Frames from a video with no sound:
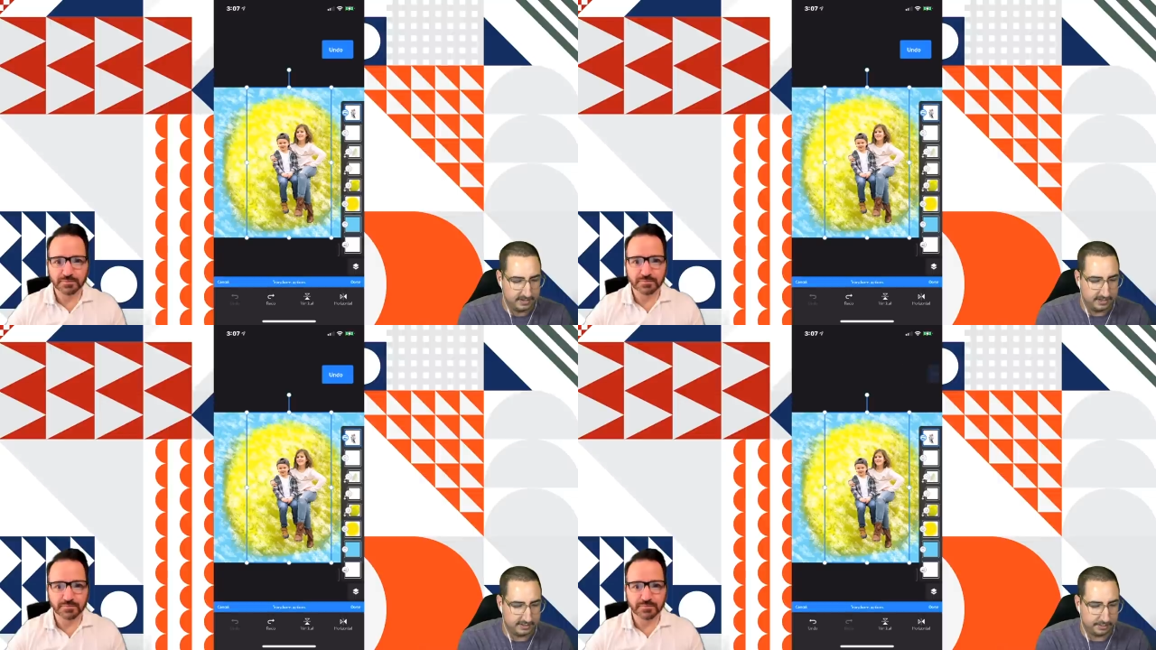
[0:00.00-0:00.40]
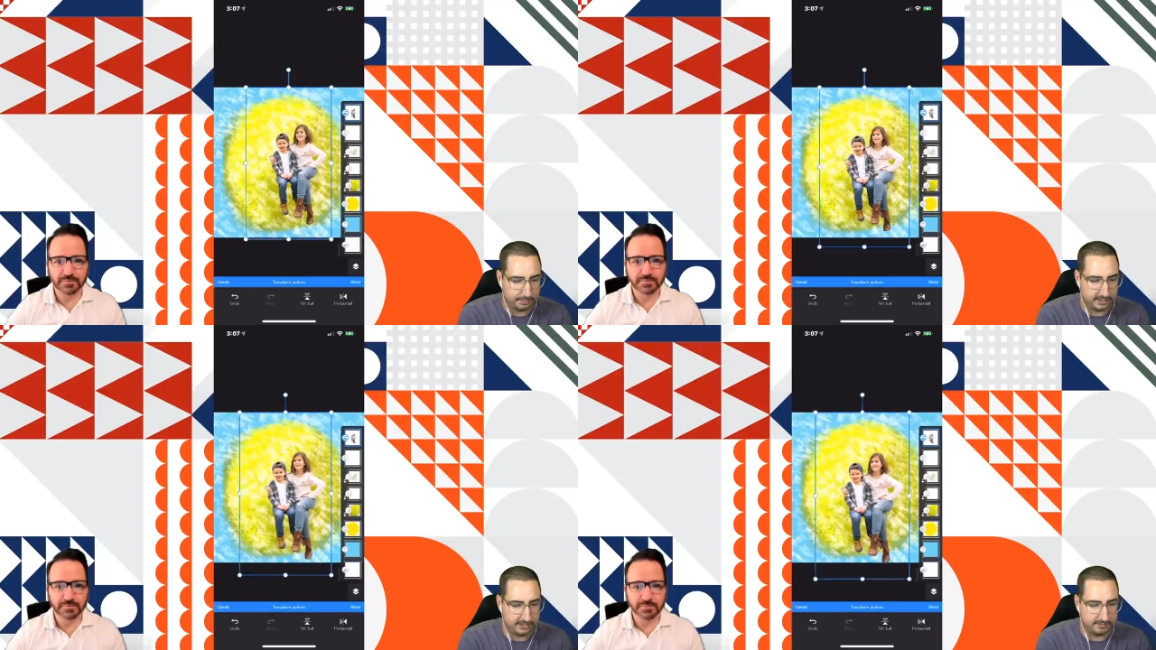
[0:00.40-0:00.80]
Speaker 1: It's
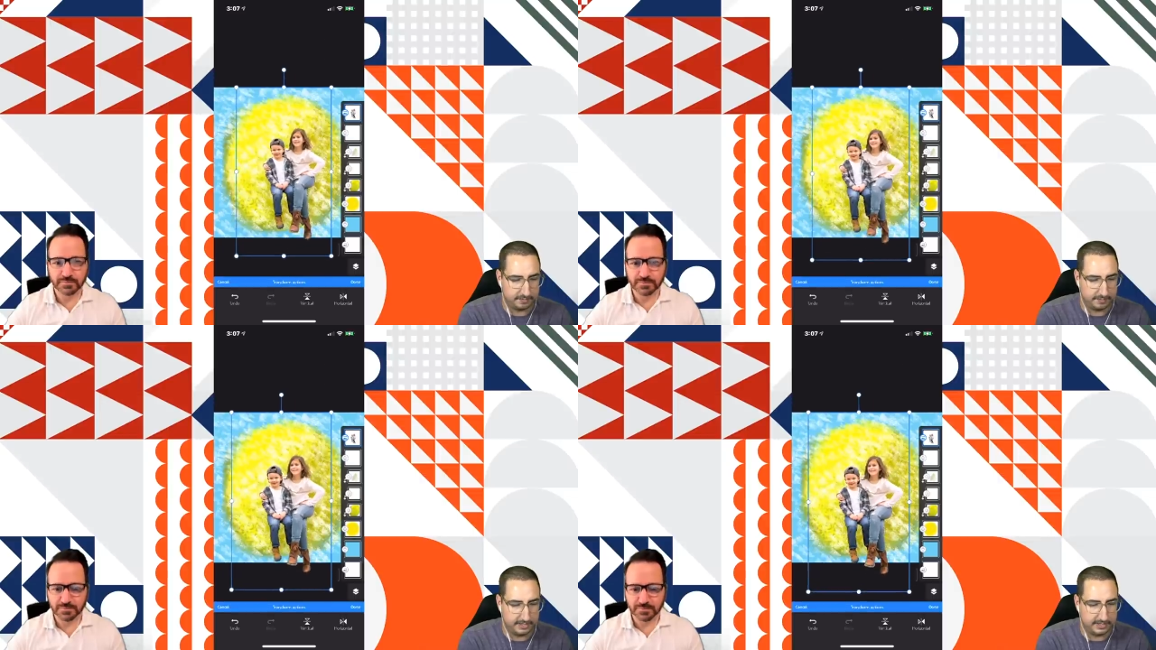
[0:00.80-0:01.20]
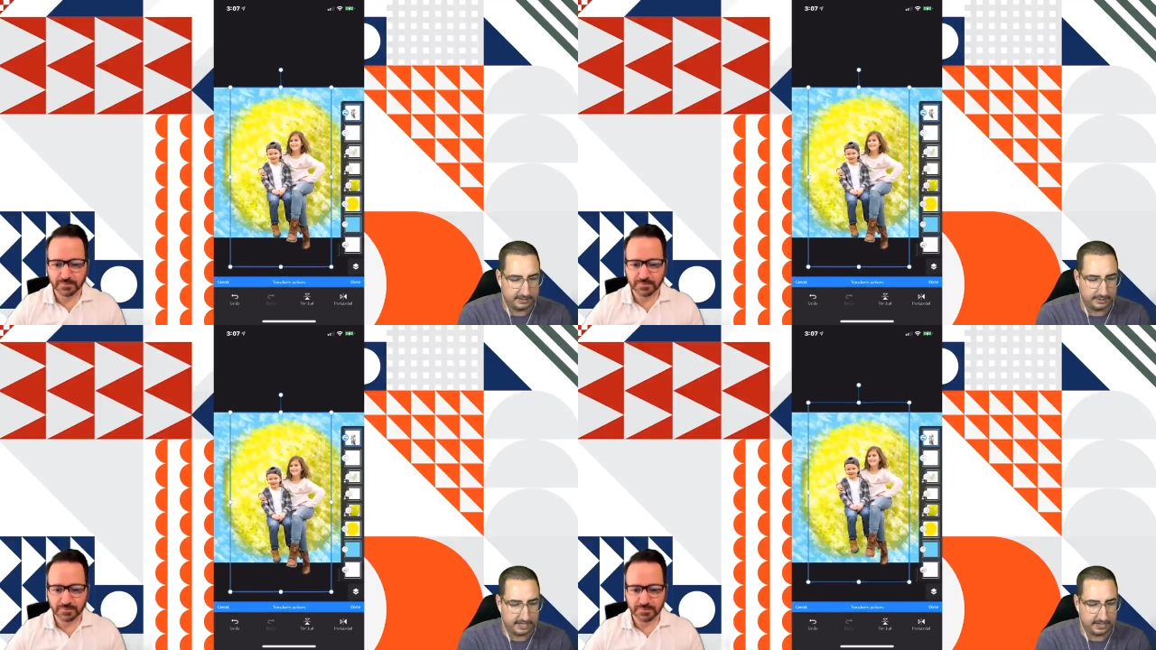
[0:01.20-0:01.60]
super easy for me
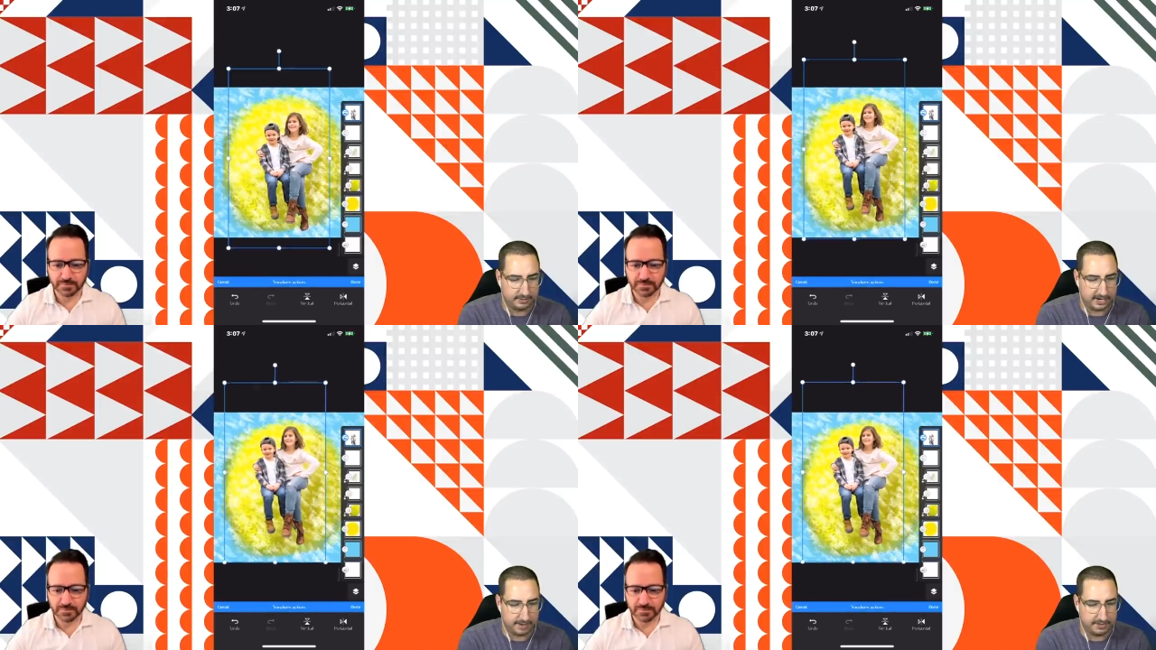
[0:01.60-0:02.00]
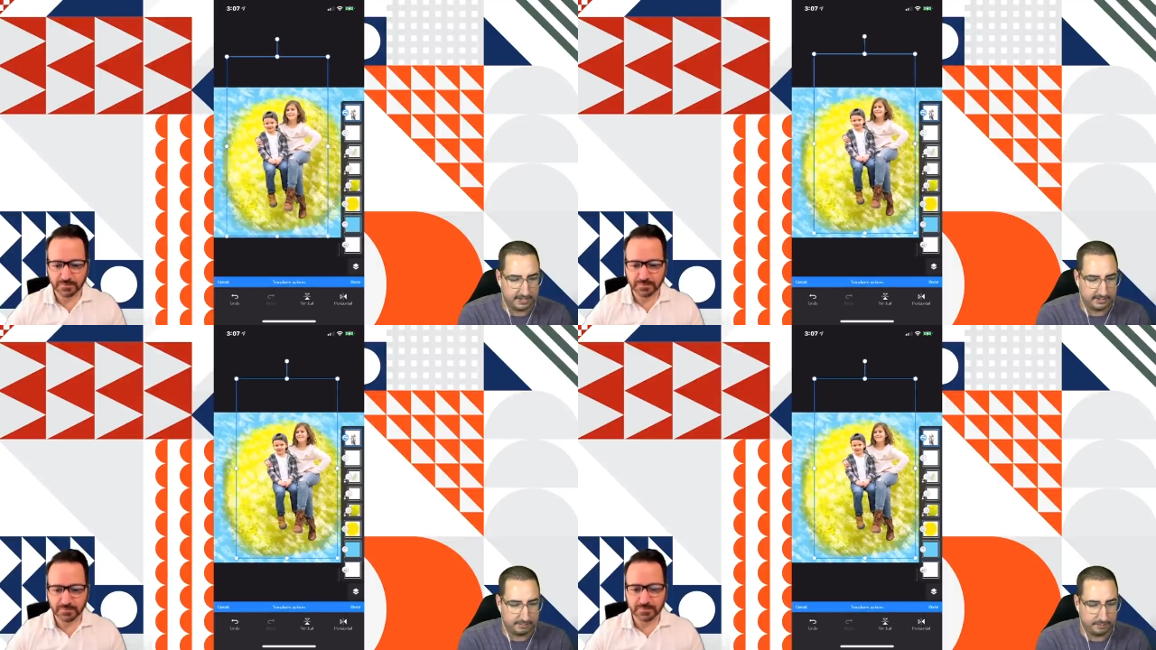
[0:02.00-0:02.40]
to, again, grab
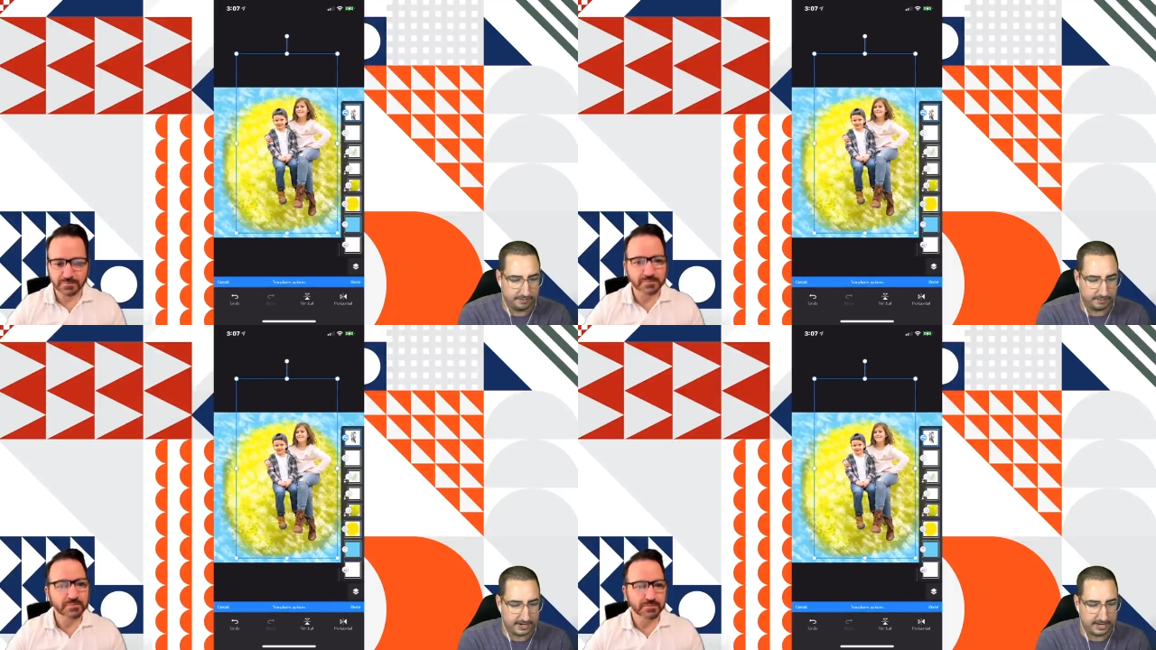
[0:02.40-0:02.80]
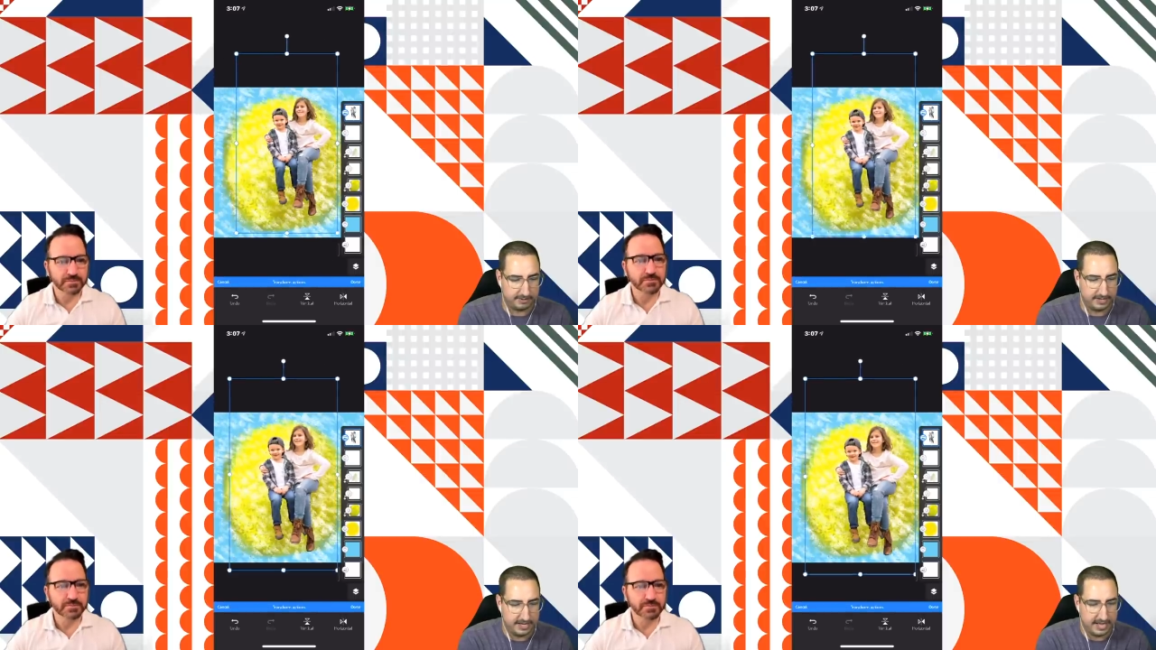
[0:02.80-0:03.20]
this, move it
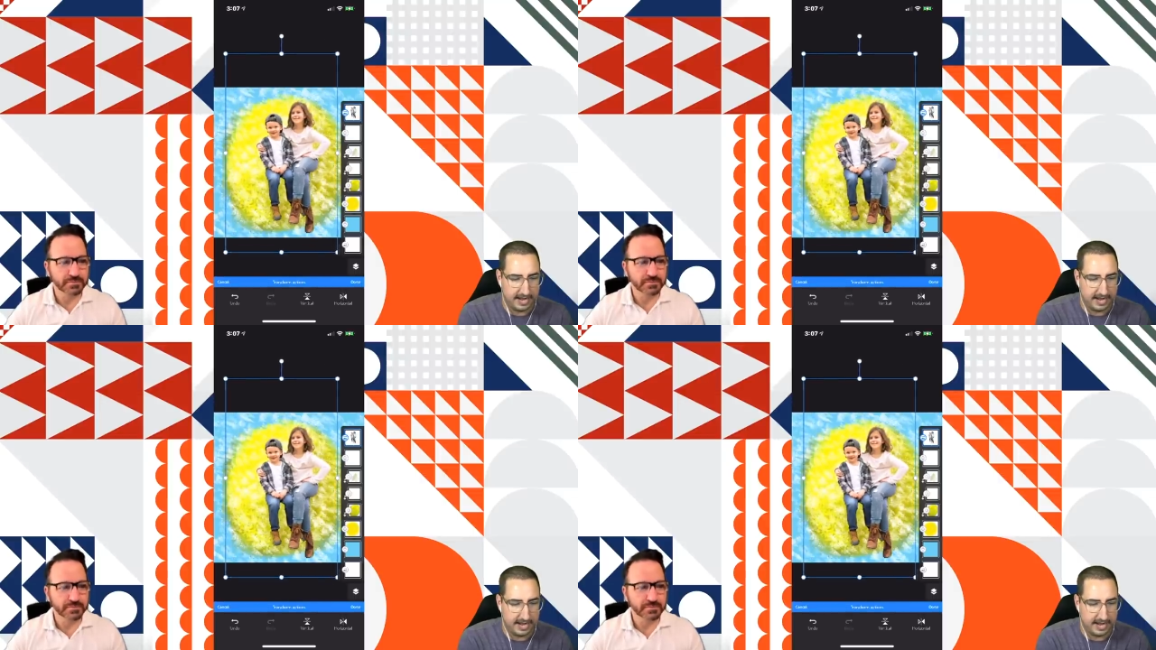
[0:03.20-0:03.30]
around,